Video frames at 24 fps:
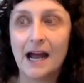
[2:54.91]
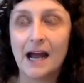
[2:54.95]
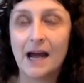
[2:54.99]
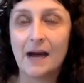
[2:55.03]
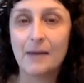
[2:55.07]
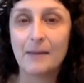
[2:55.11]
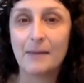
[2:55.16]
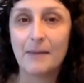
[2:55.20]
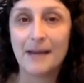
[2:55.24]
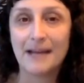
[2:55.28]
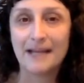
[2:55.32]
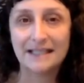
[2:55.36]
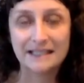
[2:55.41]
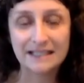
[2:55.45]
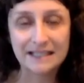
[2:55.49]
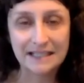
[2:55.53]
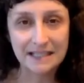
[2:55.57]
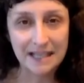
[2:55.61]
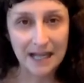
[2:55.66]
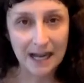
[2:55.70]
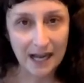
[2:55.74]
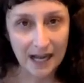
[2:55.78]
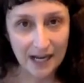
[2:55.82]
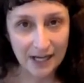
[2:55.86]
My
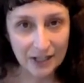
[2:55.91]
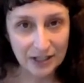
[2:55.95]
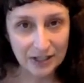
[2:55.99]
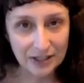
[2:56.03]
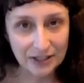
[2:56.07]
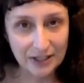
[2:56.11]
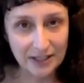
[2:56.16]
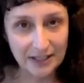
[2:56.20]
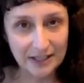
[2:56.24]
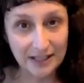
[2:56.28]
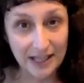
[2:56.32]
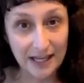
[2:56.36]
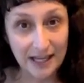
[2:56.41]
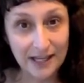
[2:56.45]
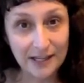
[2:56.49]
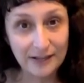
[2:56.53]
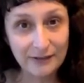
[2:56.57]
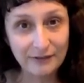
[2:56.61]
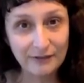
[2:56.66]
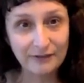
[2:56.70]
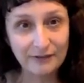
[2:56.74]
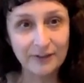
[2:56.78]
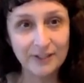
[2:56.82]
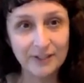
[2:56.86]
entire
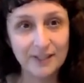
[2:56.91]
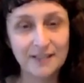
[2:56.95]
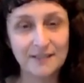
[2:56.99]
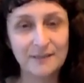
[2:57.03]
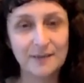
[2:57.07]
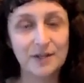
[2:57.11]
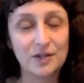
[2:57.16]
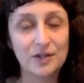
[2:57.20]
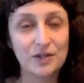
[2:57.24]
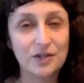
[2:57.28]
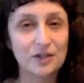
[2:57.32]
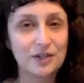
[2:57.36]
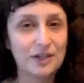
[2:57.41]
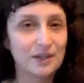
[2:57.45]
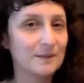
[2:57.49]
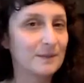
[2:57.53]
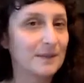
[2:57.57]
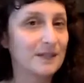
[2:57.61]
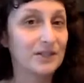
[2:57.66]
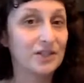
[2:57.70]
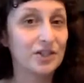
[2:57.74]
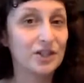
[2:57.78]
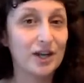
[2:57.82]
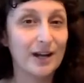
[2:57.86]
life, especially
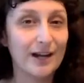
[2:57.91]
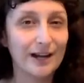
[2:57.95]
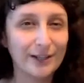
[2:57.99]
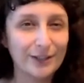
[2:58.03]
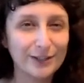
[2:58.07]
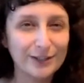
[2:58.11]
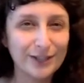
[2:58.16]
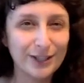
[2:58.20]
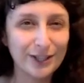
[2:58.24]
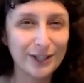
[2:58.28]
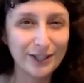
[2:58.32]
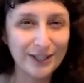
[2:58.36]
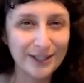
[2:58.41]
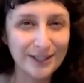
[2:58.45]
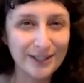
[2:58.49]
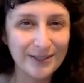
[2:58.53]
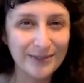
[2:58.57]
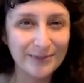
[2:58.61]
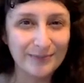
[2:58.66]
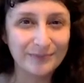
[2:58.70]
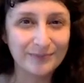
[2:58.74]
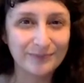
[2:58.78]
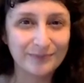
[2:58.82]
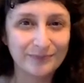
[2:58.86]
my childhood,
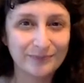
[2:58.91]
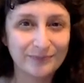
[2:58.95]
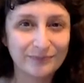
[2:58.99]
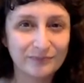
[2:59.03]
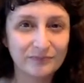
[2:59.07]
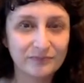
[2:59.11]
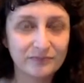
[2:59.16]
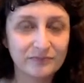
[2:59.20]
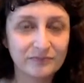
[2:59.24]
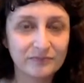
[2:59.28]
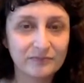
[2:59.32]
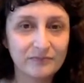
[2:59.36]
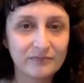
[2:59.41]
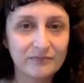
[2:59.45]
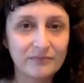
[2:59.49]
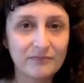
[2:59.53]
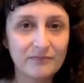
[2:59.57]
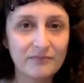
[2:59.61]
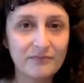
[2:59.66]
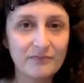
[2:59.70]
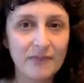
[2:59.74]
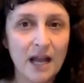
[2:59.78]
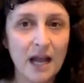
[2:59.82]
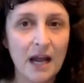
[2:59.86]

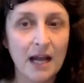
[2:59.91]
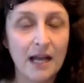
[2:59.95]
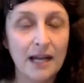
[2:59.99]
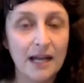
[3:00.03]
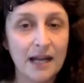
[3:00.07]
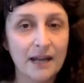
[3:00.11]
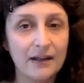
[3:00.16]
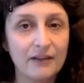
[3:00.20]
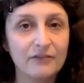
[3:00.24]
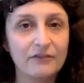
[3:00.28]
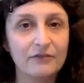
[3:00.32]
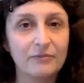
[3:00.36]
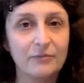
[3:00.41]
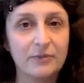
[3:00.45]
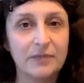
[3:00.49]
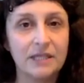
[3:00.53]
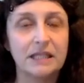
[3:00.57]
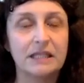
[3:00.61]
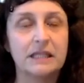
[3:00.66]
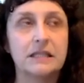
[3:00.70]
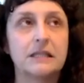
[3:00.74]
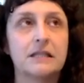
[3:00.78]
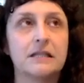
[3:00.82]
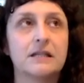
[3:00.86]
I have
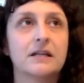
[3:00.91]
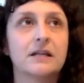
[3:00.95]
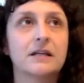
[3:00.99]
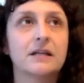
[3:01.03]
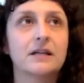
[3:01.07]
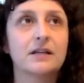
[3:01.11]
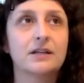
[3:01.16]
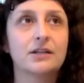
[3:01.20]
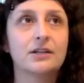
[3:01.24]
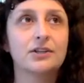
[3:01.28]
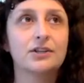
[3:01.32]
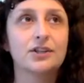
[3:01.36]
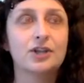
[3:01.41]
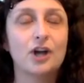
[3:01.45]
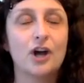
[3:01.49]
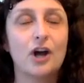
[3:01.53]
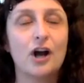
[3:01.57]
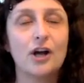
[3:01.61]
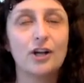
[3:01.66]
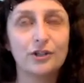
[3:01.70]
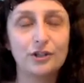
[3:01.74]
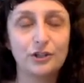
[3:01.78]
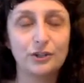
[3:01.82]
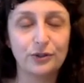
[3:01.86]
been
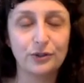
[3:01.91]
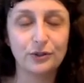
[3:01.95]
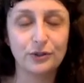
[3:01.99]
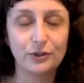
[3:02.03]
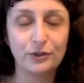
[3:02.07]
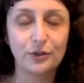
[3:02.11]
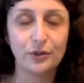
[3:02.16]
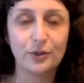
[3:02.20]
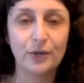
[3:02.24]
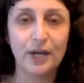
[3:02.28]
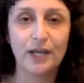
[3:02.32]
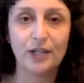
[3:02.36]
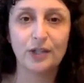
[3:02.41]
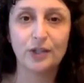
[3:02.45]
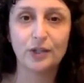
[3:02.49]
taught to and